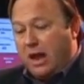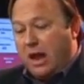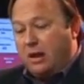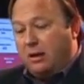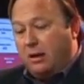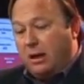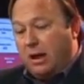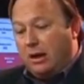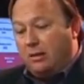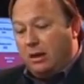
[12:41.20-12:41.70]

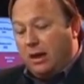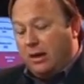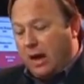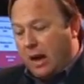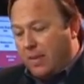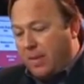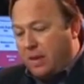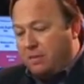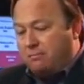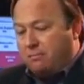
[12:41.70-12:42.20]

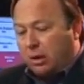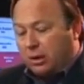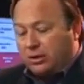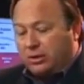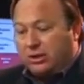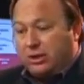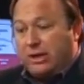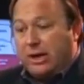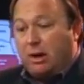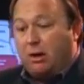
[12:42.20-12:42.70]
then
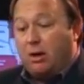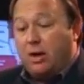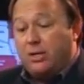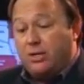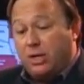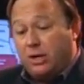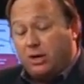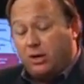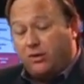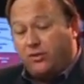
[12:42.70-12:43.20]

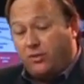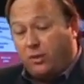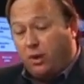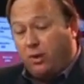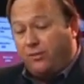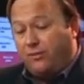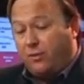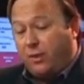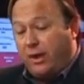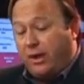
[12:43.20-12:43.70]
mercenaries and
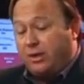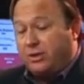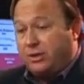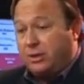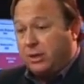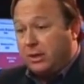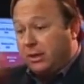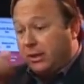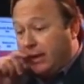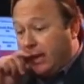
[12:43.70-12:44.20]
control
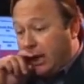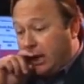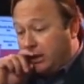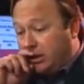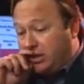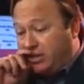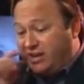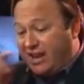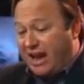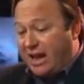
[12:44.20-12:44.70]
freaks
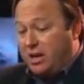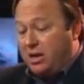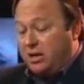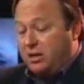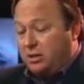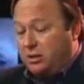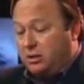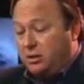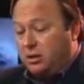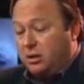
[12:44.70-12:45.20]
and
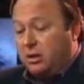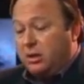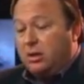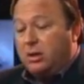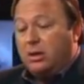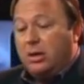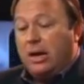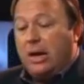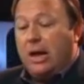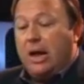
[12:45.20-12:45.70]
sadists
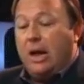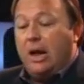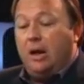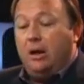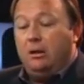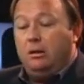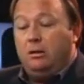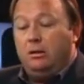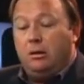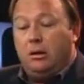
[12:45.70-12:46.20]

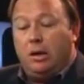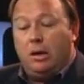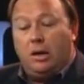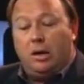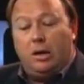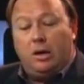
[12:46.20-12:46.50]
and